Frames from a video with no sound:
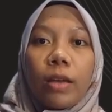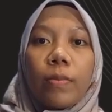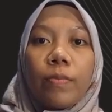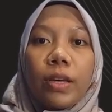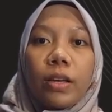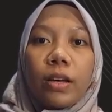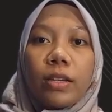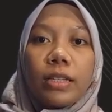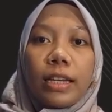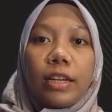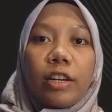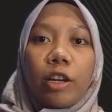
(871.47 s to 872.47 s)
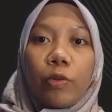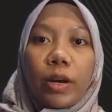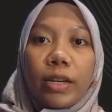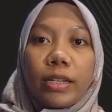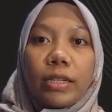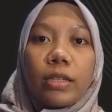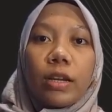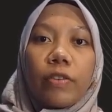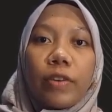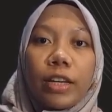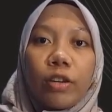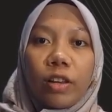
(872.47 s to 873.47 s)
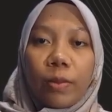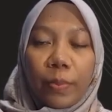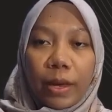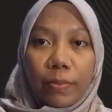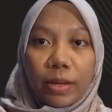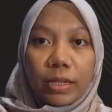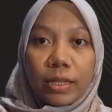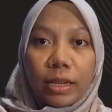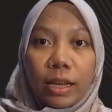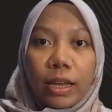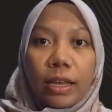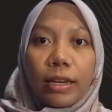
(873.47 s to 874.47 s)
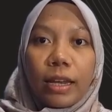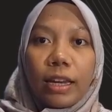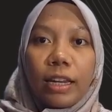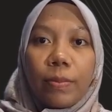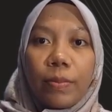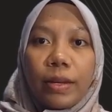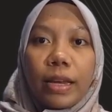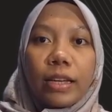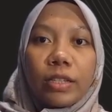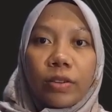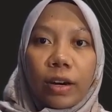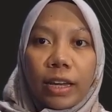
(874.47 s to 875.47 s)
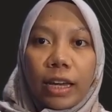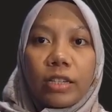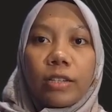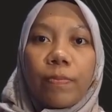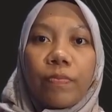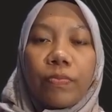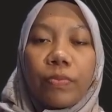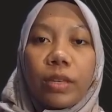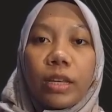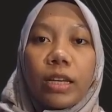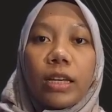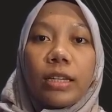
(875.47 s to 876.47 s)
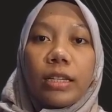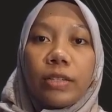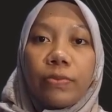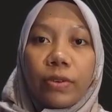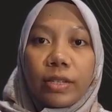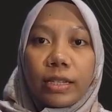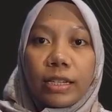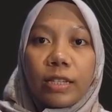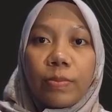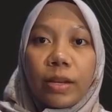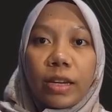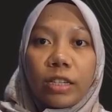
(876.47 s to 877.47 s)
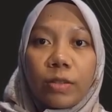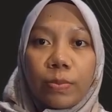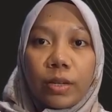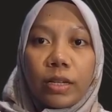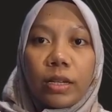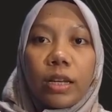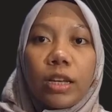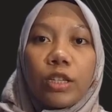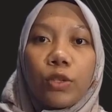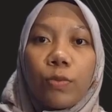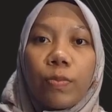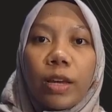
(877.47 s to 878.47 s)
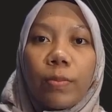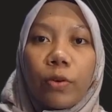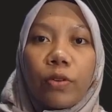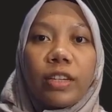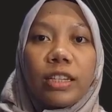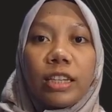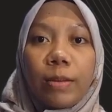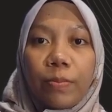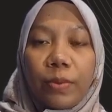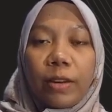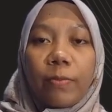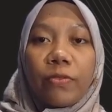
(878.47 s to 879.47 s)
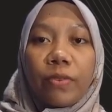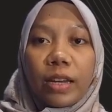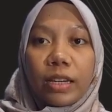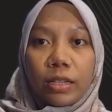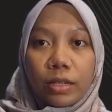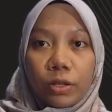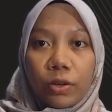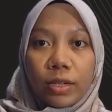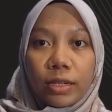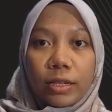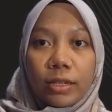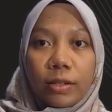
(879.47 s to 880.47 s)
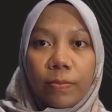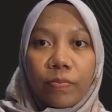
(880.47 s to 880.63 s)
because it requires regular payments that limit extra cash. This forces management to make more disciplined financial choices.